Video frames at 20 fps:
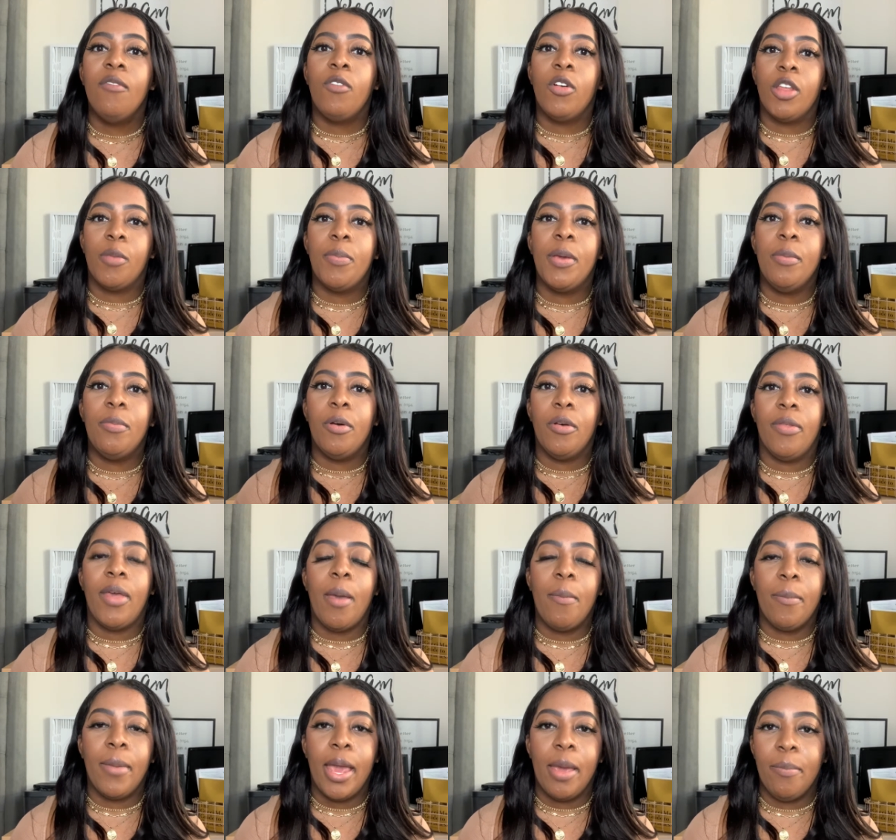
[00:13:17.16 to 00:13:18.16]
for the people
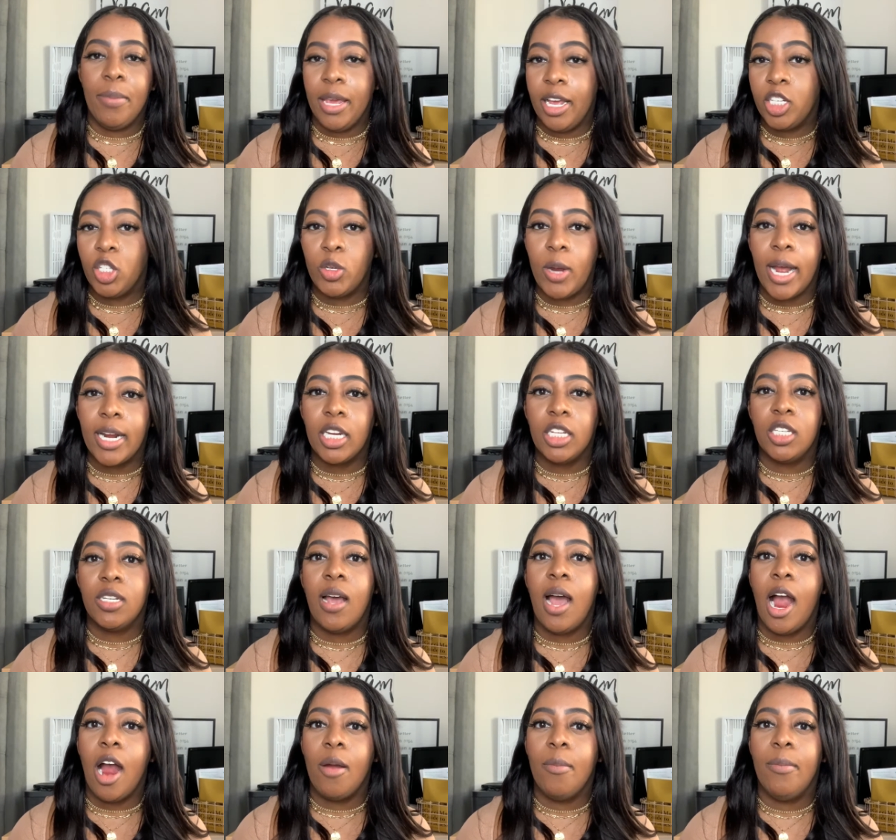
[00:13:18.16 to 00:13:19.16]
that may be attracted to
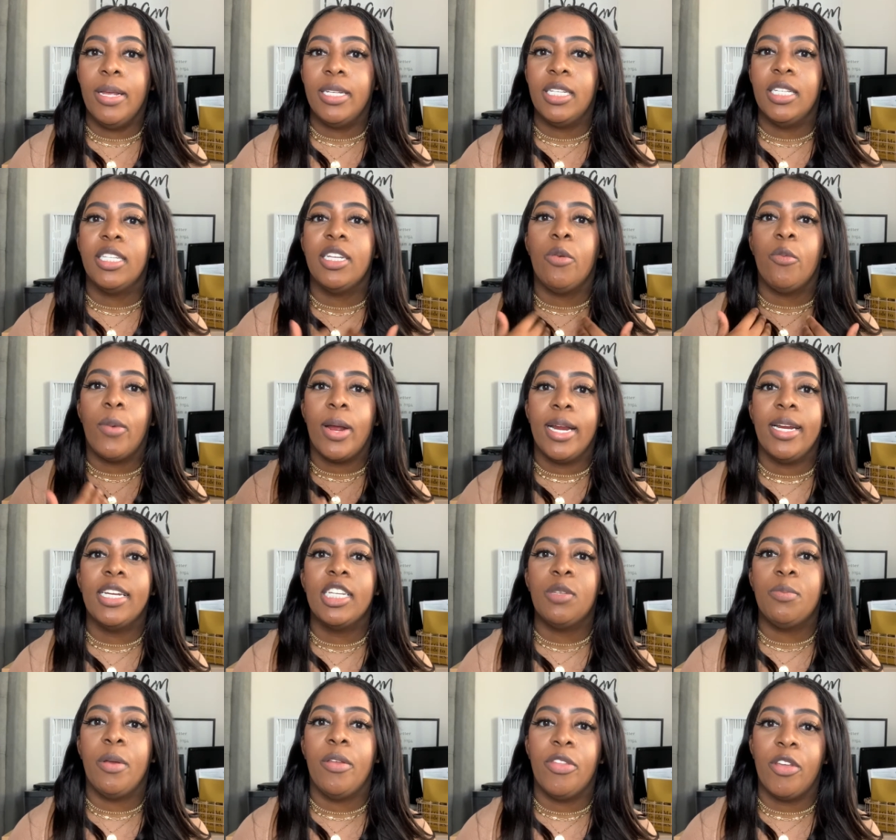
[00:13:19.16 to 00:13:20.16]
our business and ready to
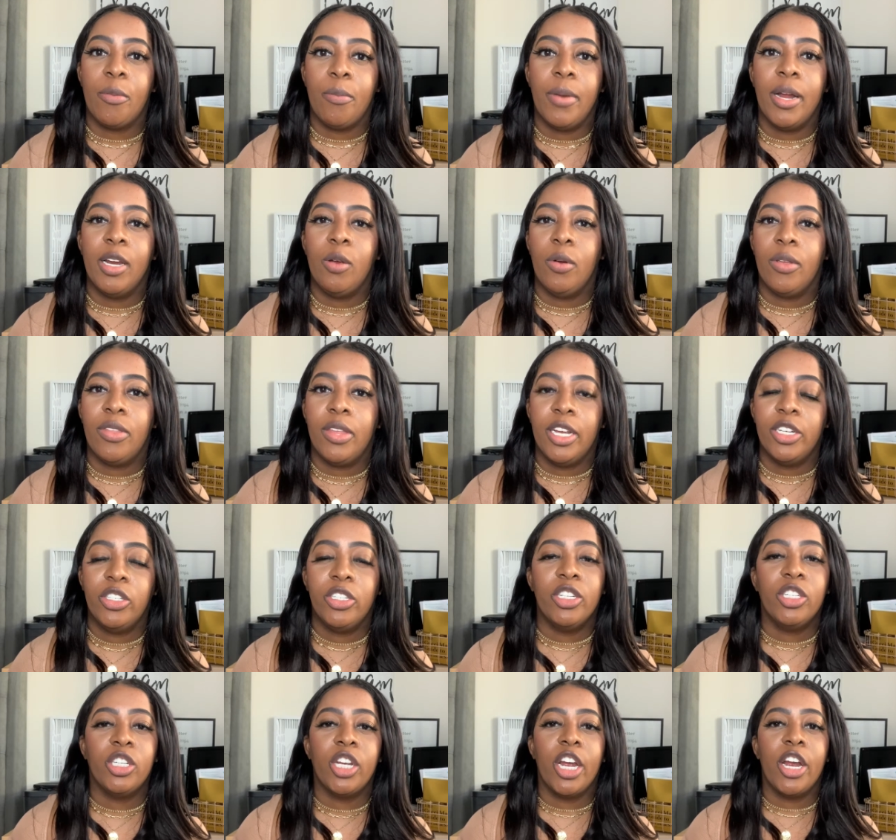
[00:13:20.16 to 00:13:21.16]
spend their money with us
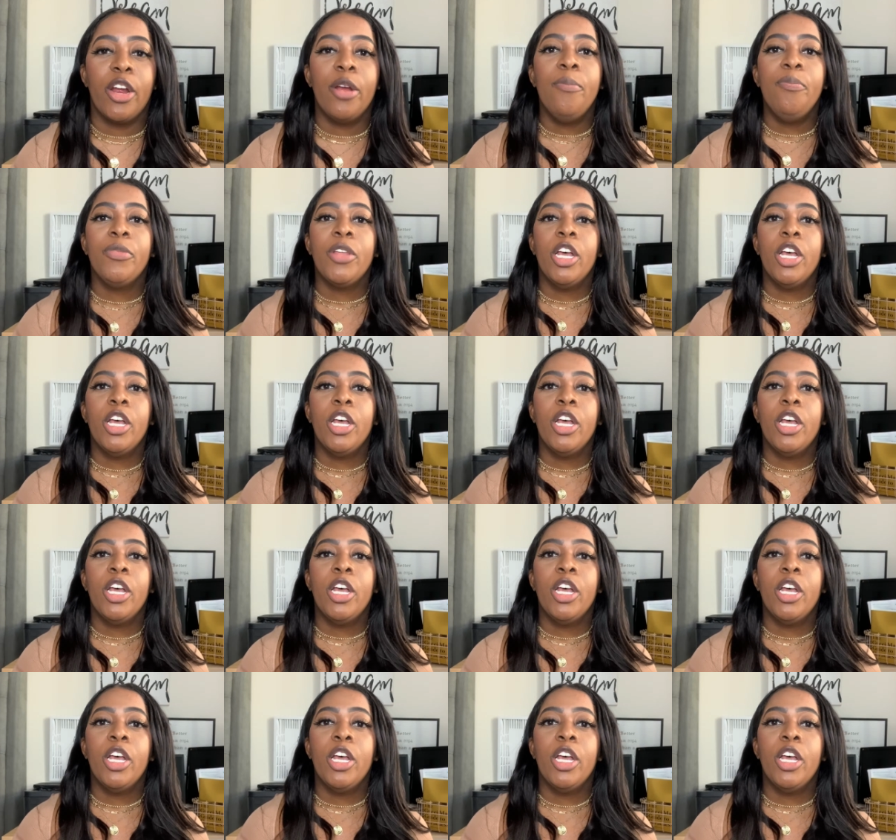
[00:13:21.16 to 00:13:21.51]
this year.